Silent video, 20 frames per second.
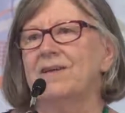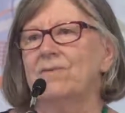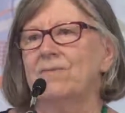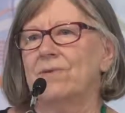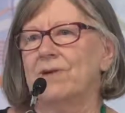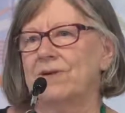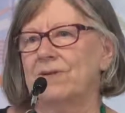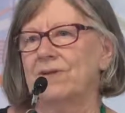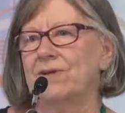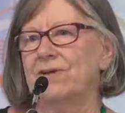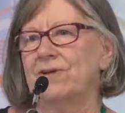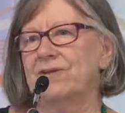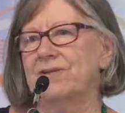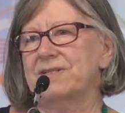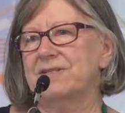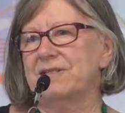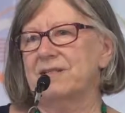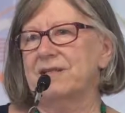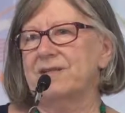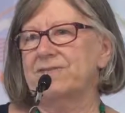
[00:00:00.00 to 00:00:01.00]
One of the
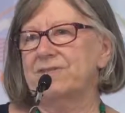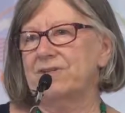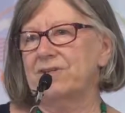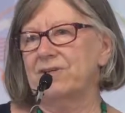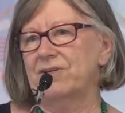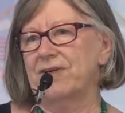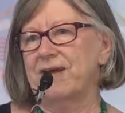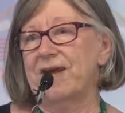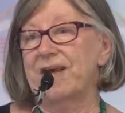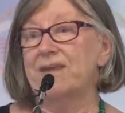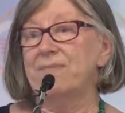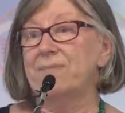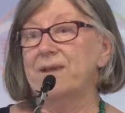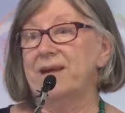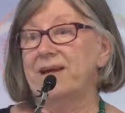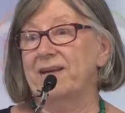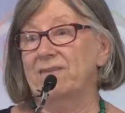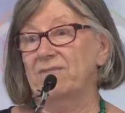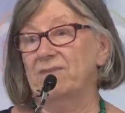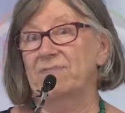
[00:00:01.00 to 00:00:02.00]
girls had left her
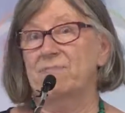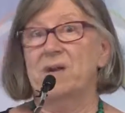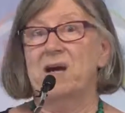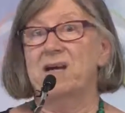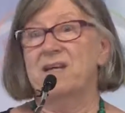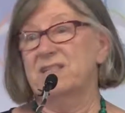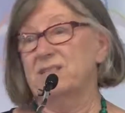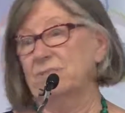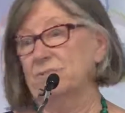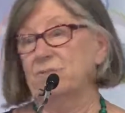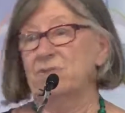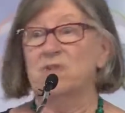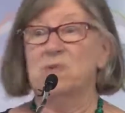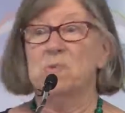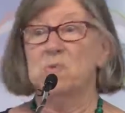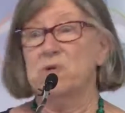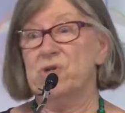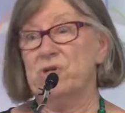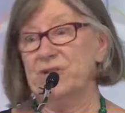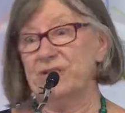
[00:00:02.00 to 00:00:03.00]
handbag with passport, the
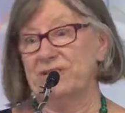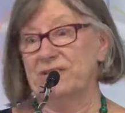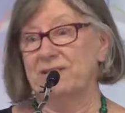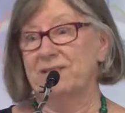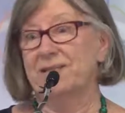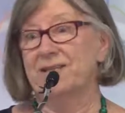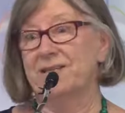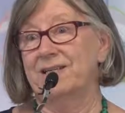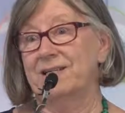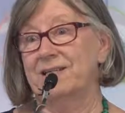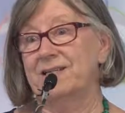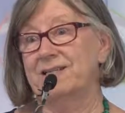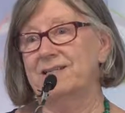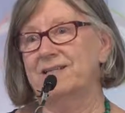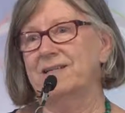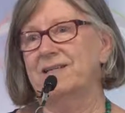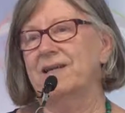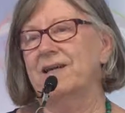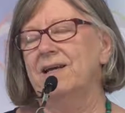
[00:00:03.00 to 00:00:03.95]
works in it,